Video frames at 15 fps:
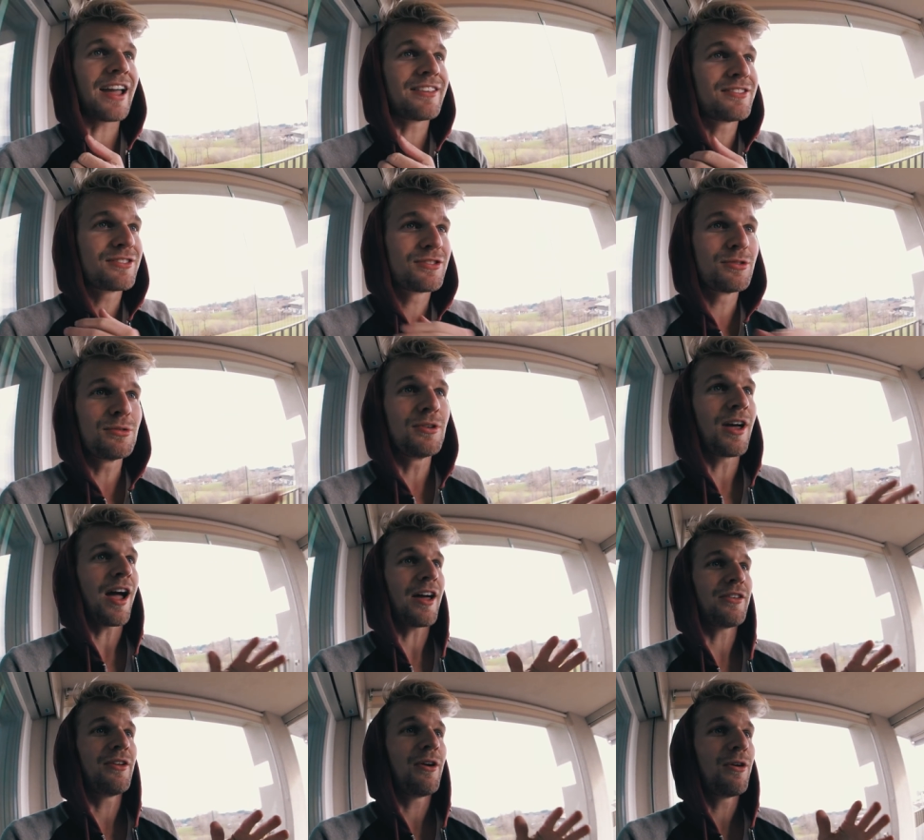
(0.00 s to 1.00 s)
I do
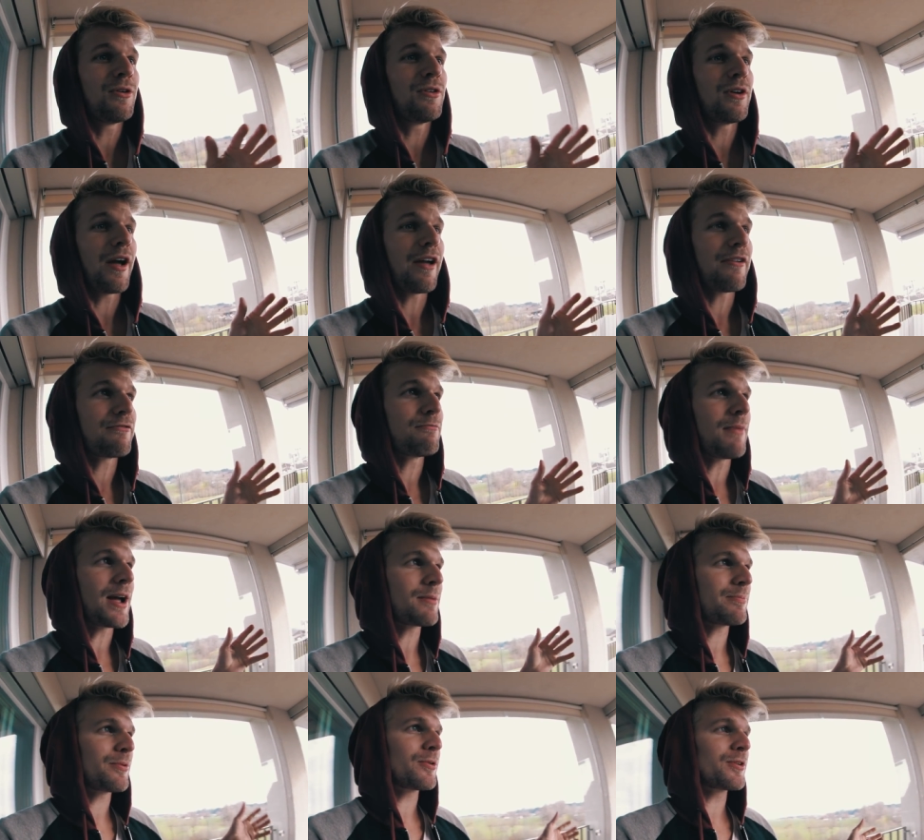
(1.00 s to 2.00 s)
not know if
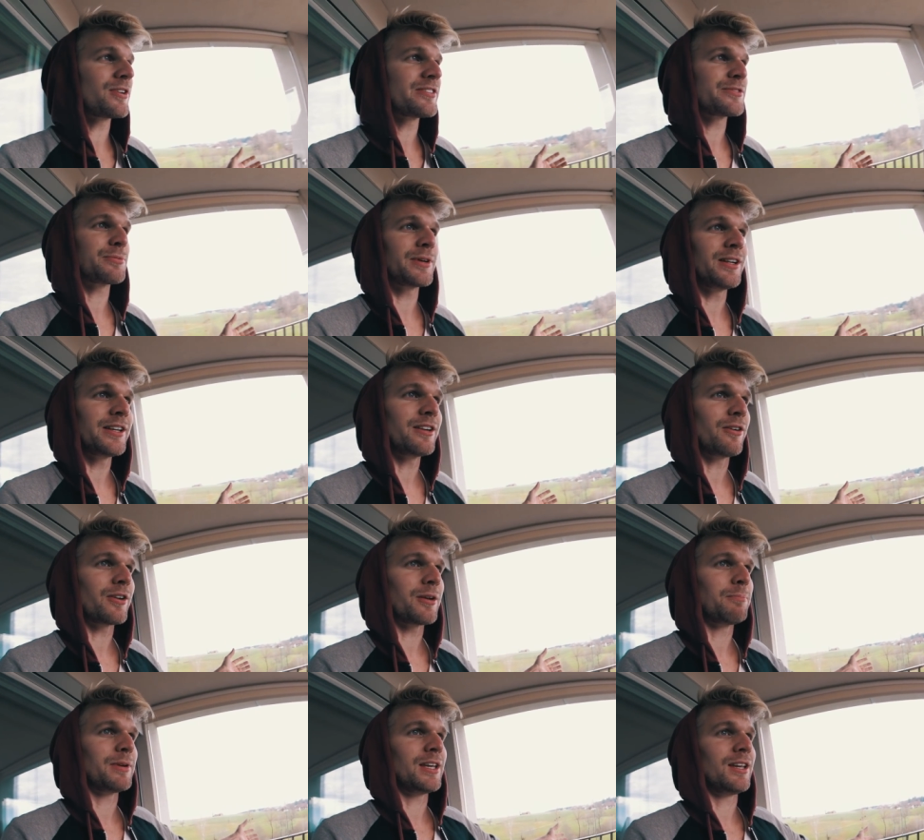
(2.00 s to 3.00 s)
my board is really
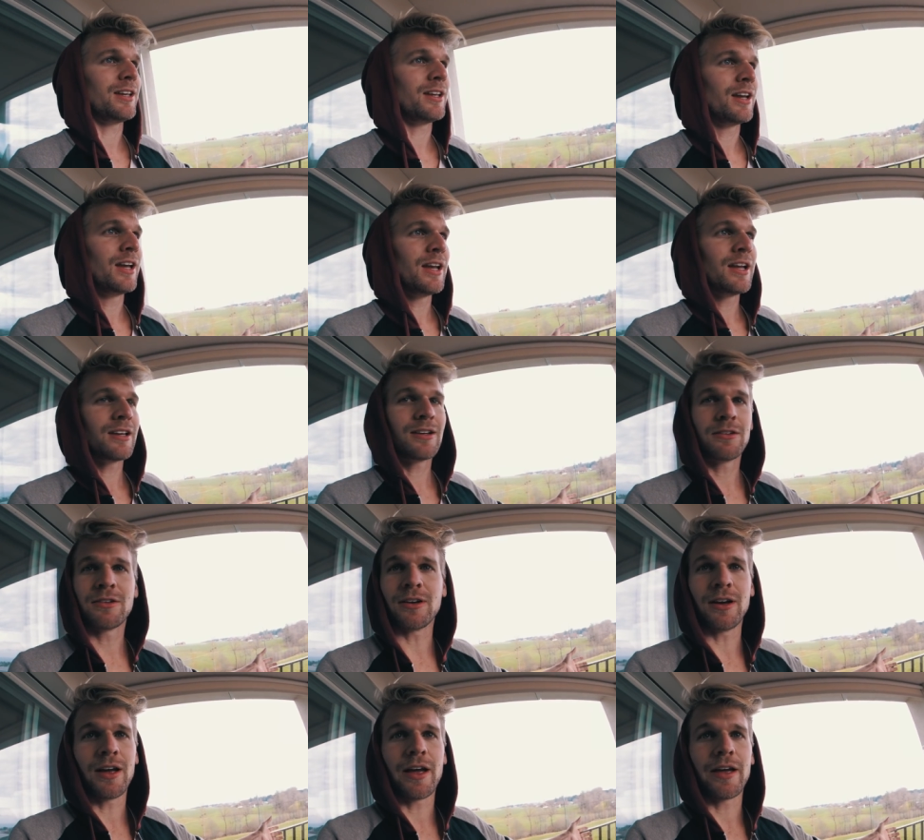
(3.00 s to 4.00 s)
gonna be
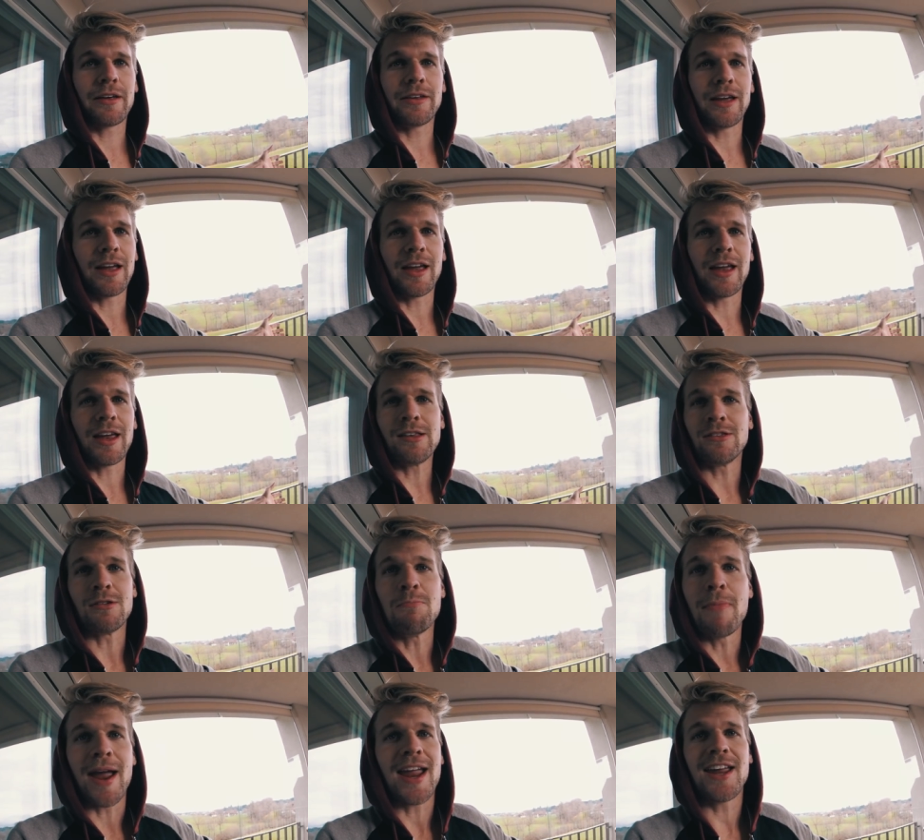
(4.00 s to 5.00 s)
in
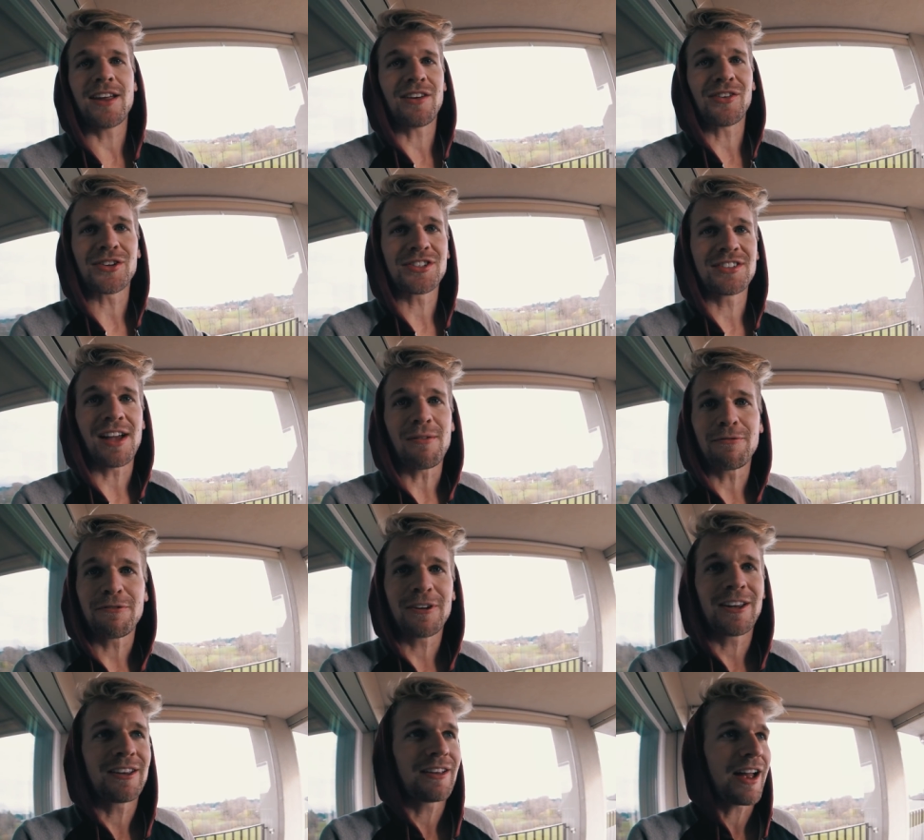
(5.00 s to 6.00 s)
the make or
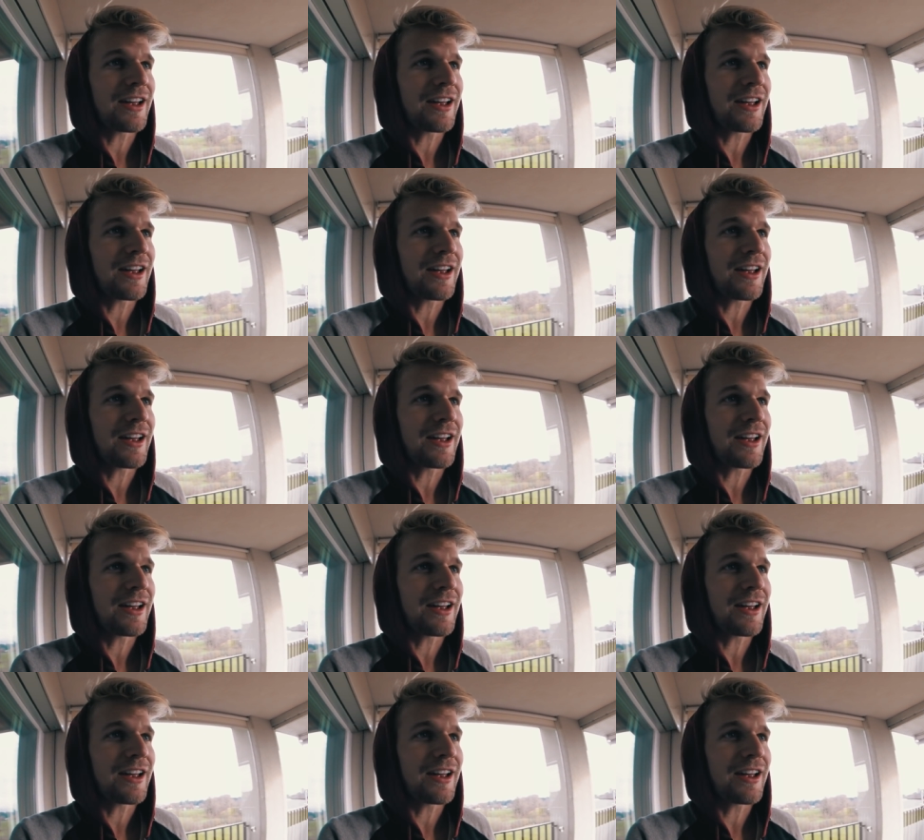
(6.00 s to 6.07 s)
something.